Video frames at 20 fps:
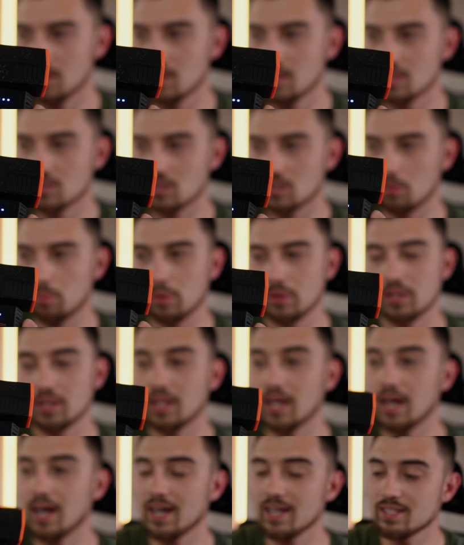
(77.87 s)
So I'm gonna put it to the
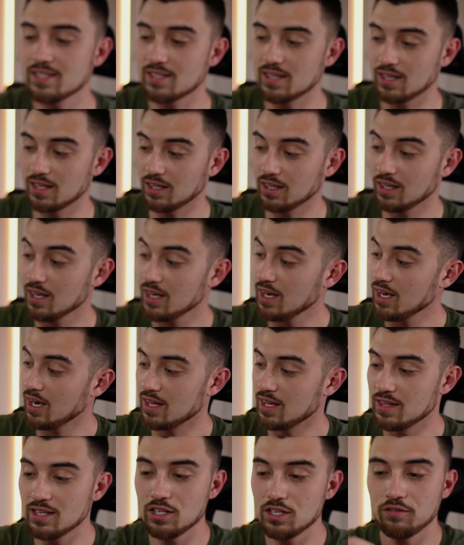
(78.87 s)
highest setting, and
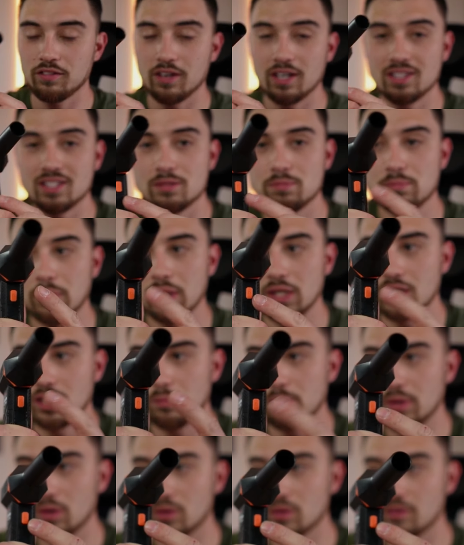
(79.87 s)
then you've got this button up
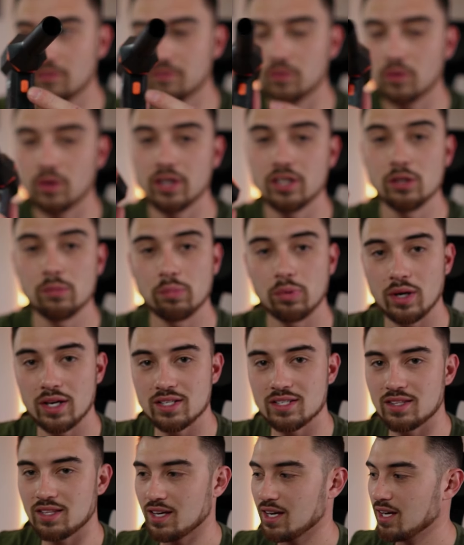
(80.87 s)
here on the front. You press
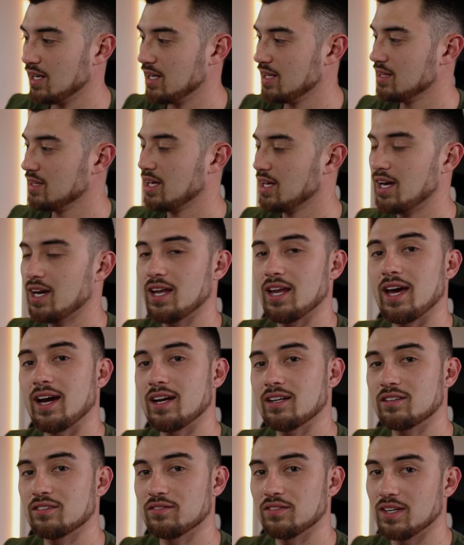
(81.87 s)
that, and that
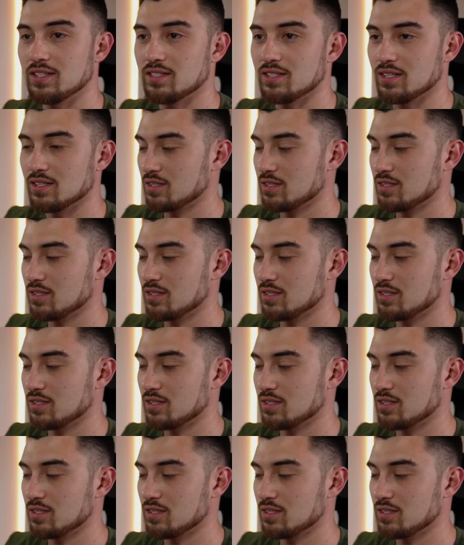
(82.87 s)
activates it.